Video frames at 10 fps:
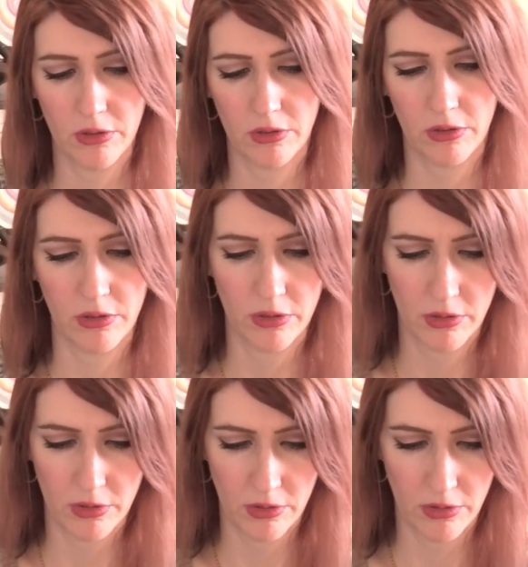
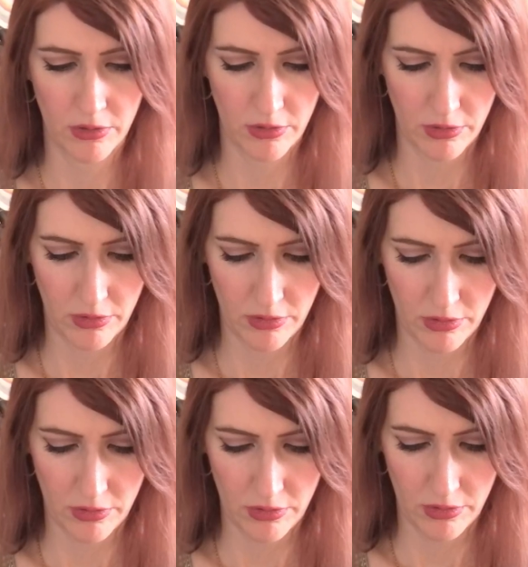Nobody speaks.